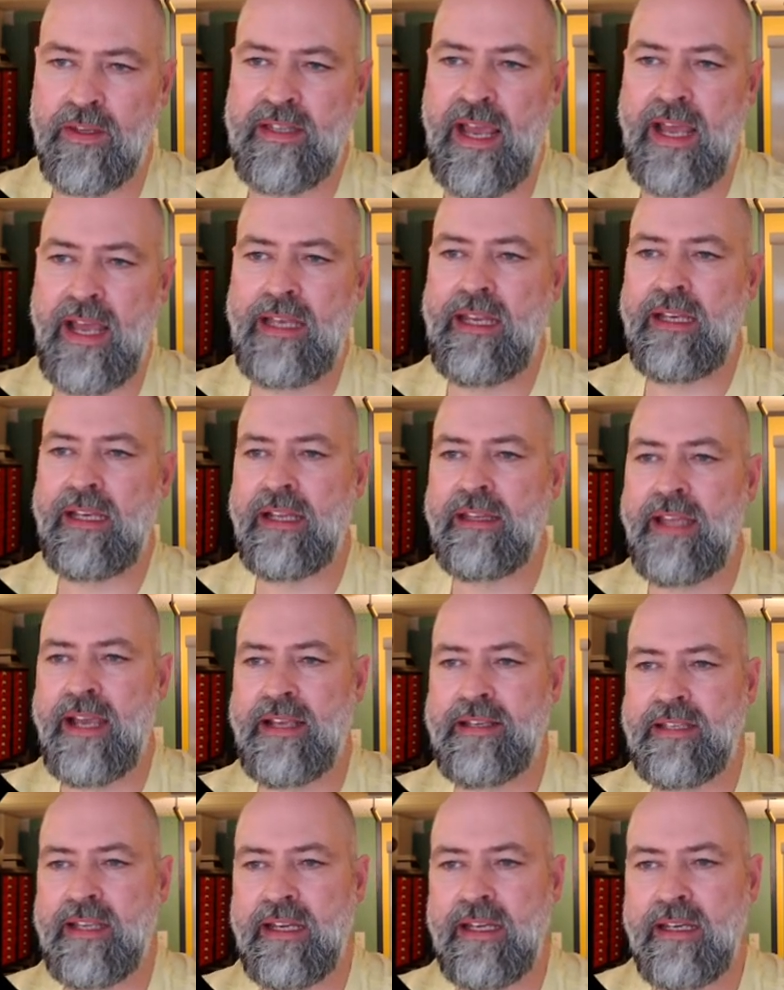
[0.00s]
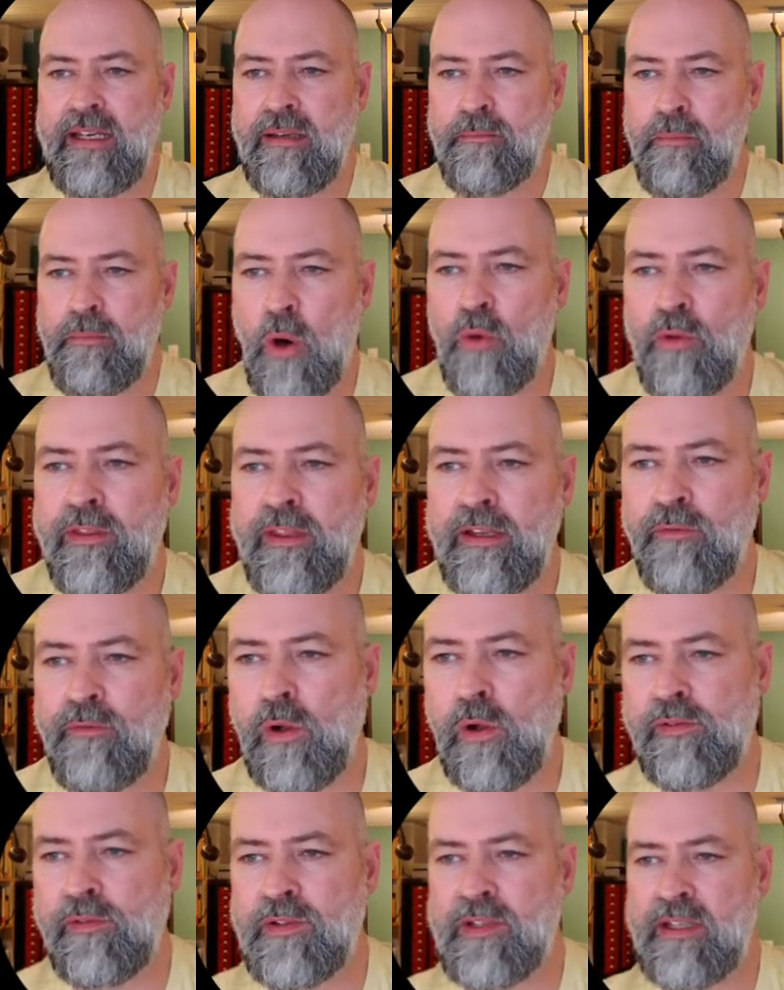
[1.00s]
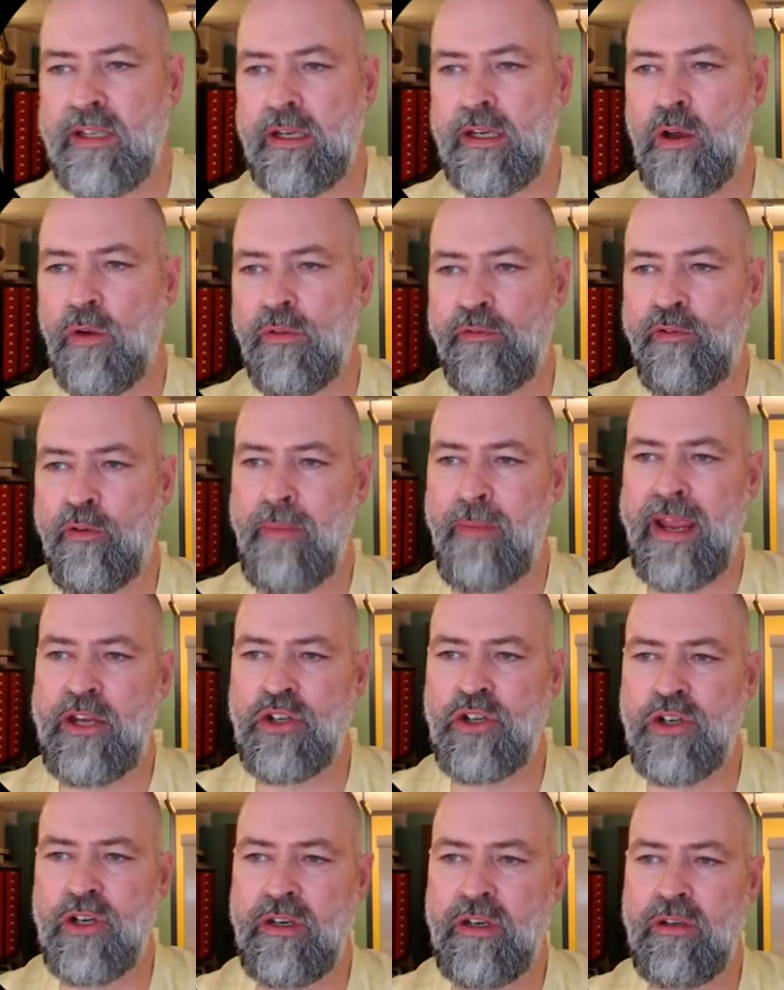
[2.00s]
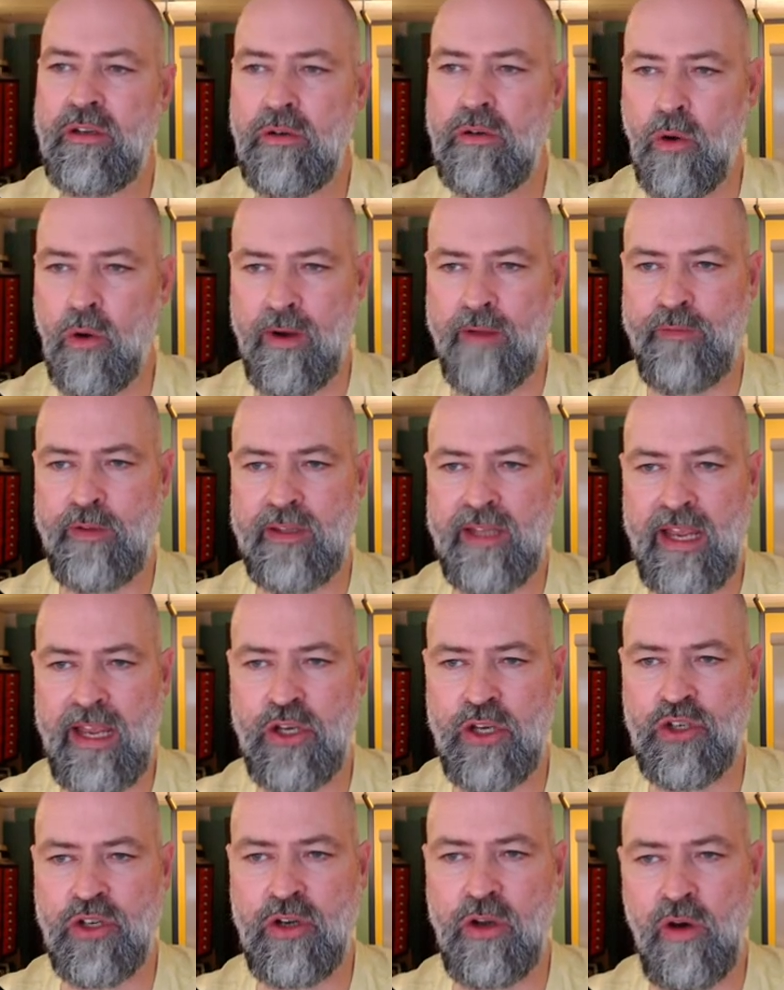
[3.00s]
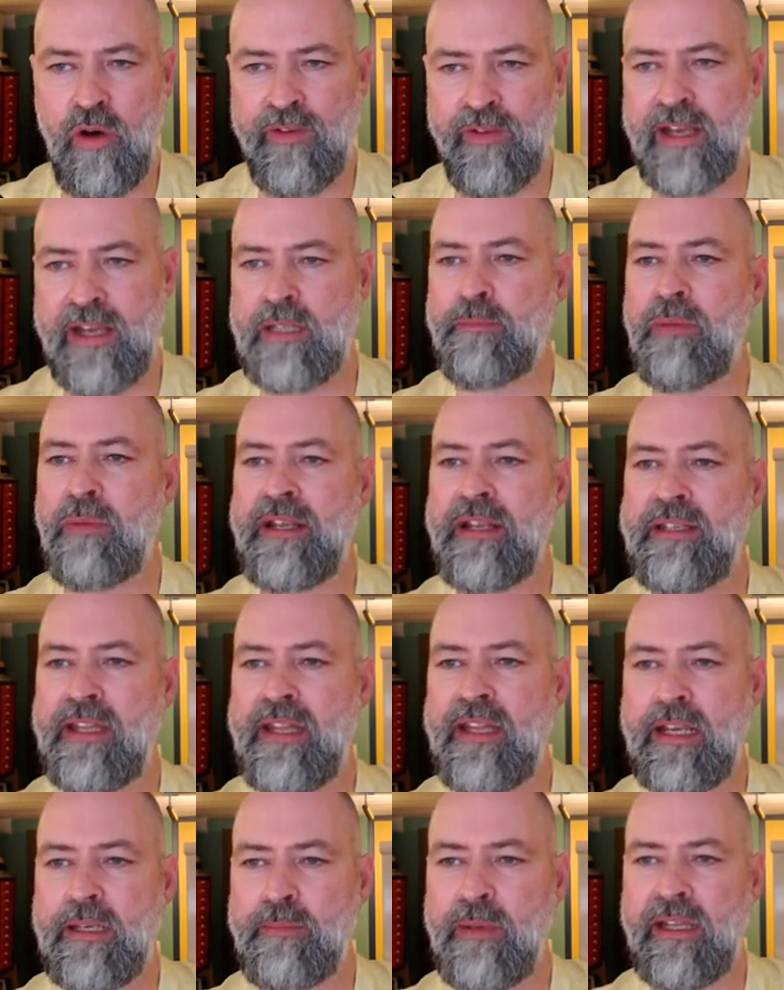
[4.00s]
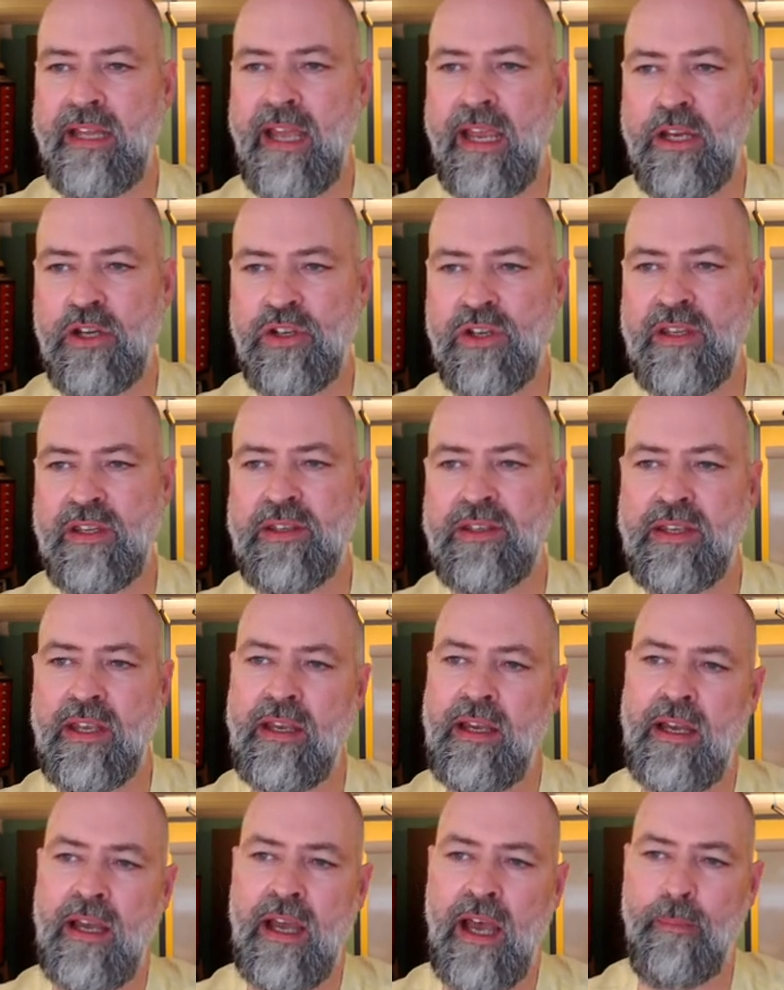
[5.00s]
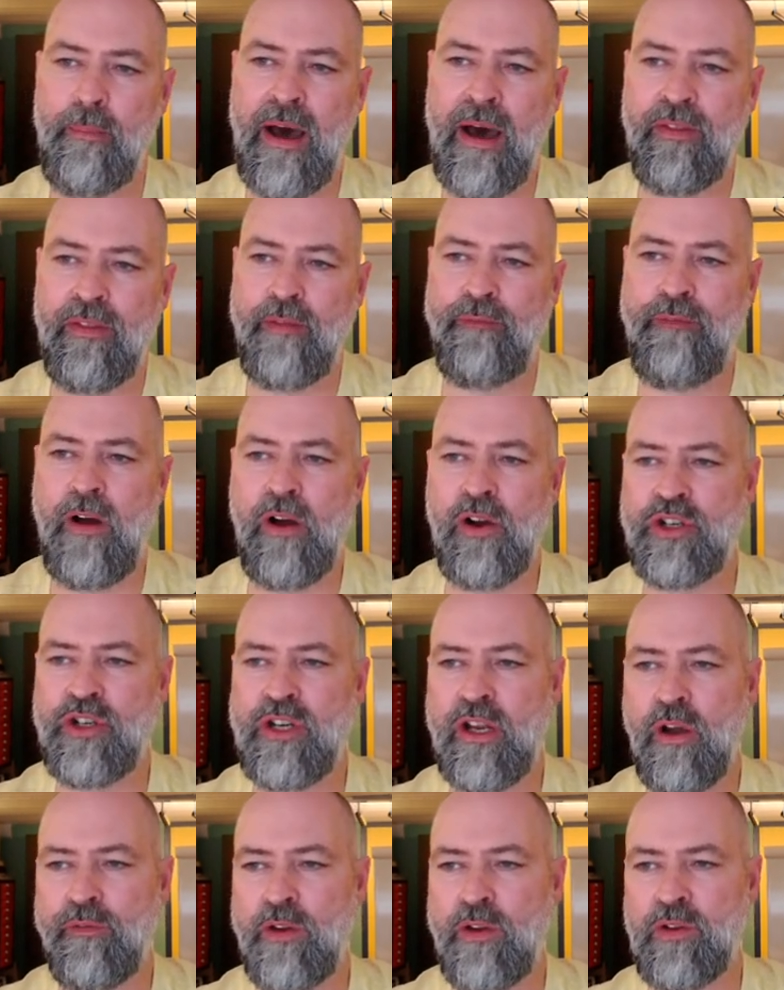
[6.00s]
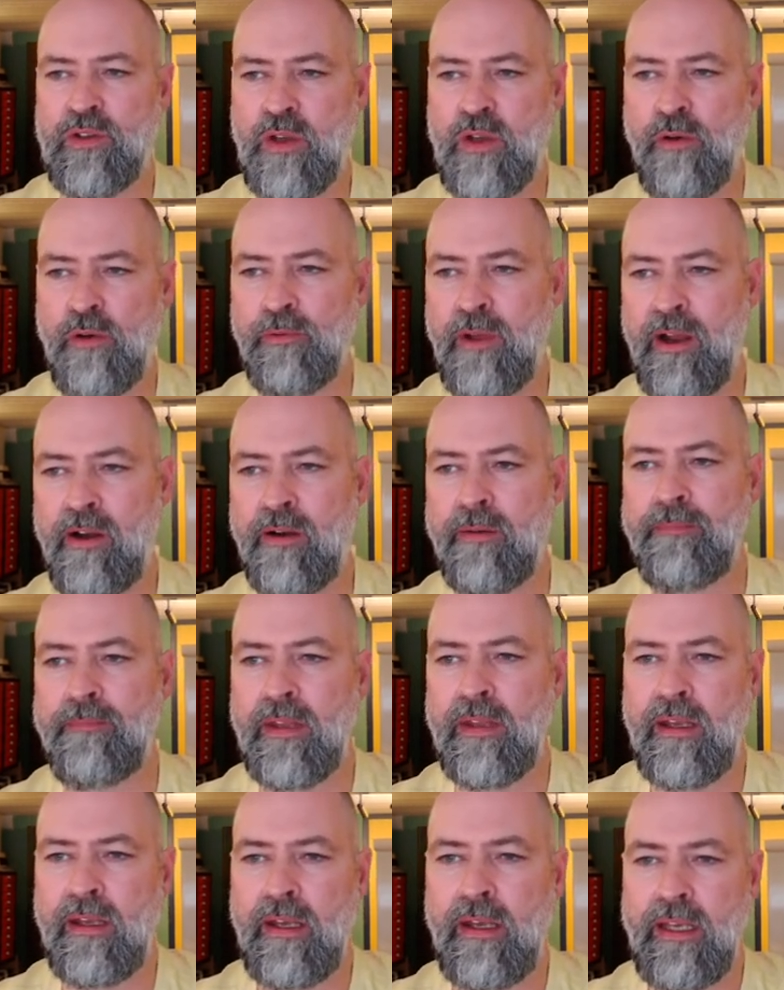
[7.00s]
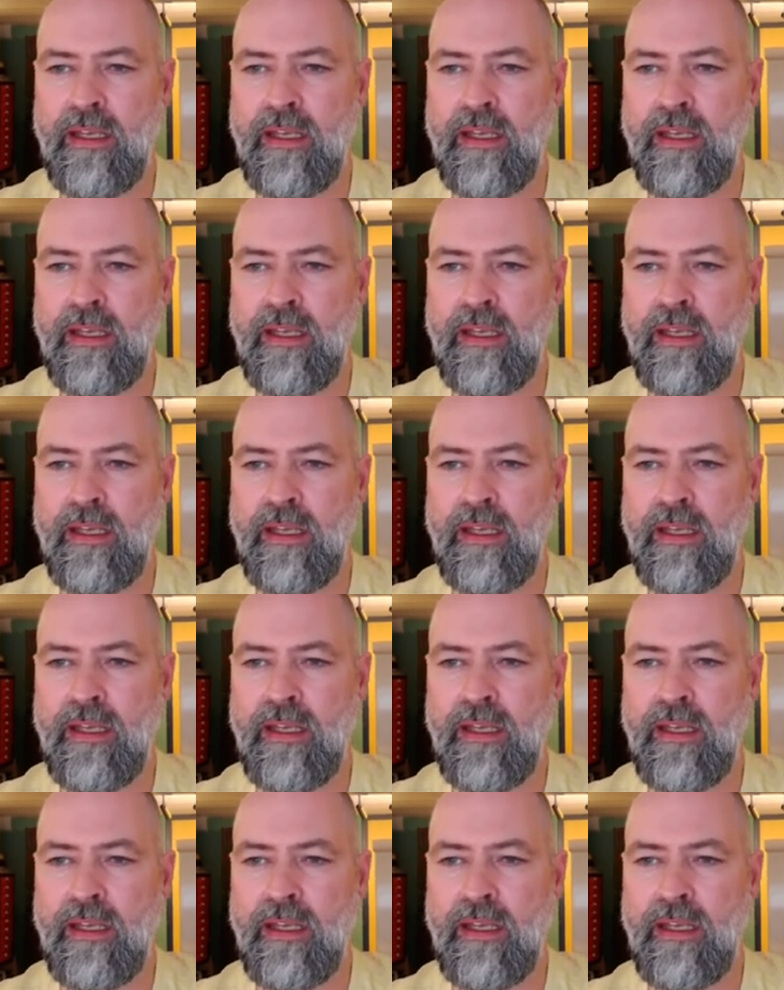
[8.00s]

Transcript: Understanding that testing both involves the confirmation or refutation of explicit expectations about the functioning of your software.